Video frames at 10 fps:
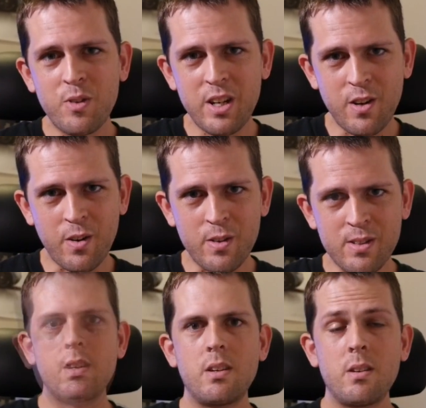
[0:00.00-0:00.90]

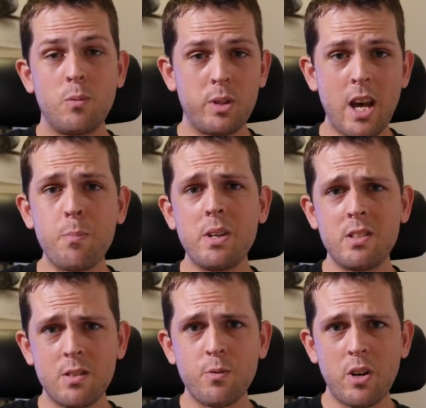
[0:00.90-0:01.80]
videos. Would that be
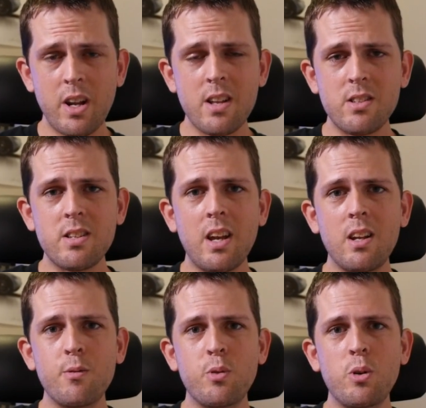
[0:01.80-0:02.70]
very
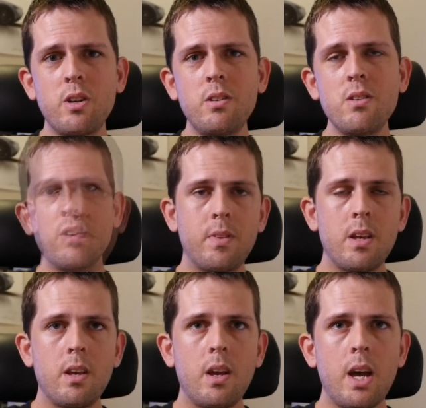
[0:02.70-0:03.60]
entertaining for you?
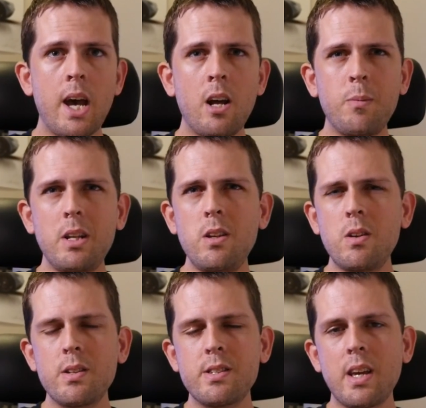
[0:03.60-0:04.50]
And I mean, you
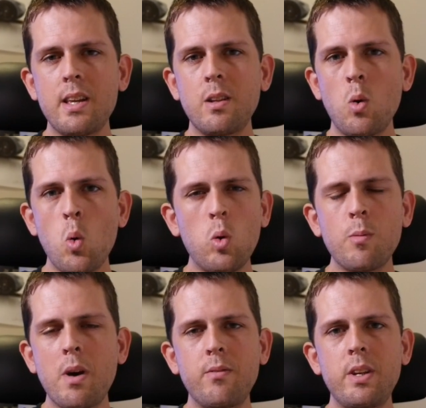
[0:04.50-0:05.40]
could say that all of
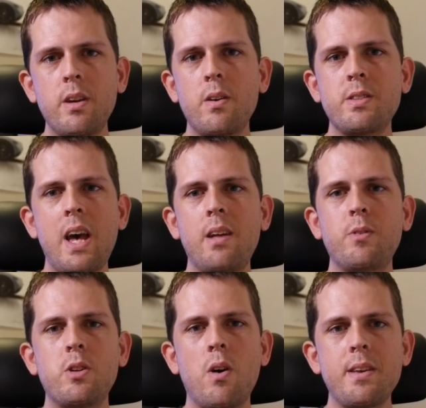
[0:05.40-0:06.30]
my videos are
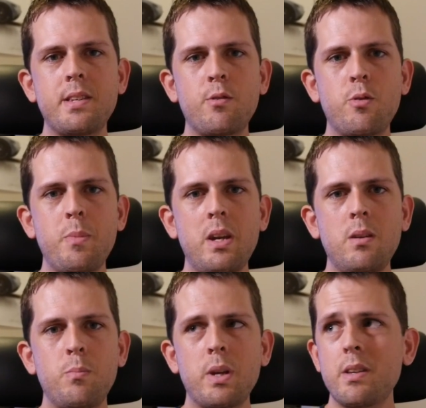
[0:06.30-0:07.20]
advertising for
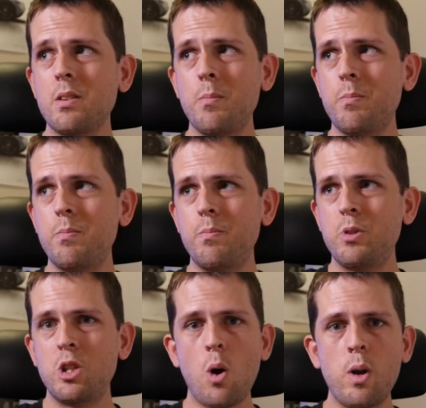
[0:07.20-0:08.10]
me because I'm
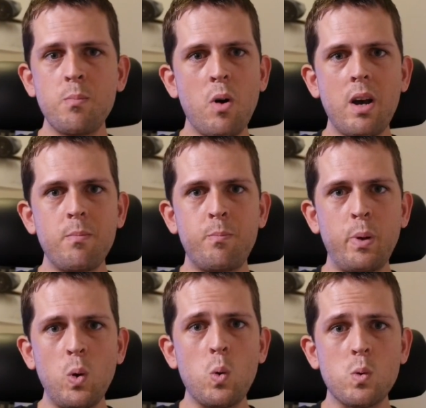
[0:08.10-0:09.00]
showing my
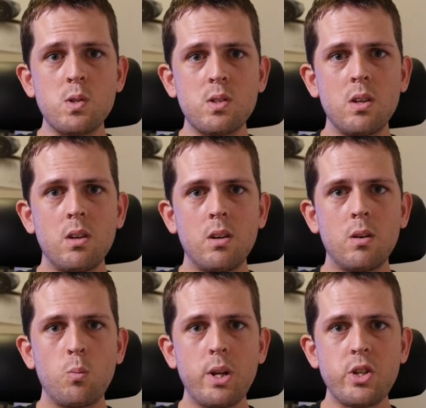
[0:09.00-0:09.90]
builds,
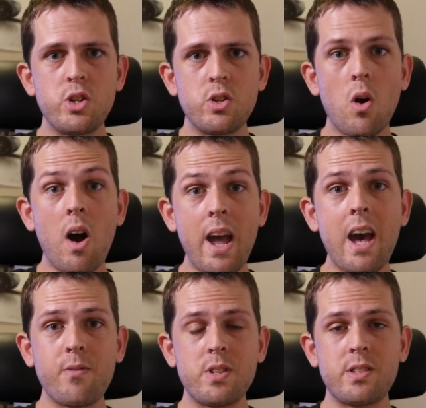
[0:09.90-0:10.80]
which I
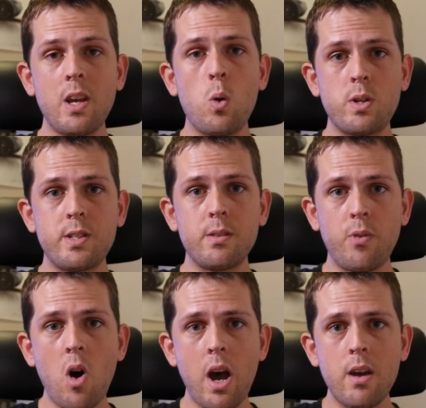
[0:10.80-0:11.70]
have to sell to
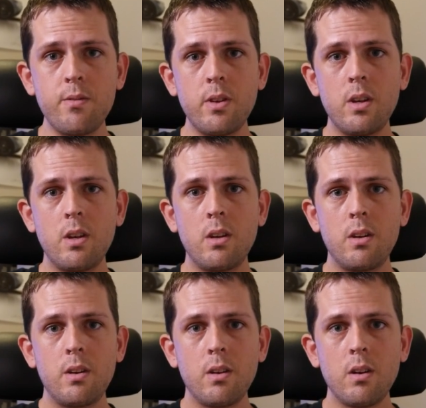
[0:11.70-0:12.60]
survive,
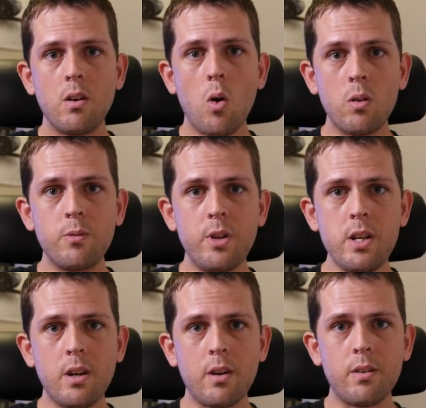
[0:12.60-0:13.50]
on
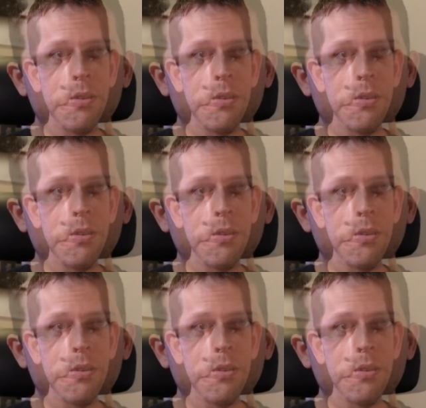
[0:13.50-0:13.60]
video.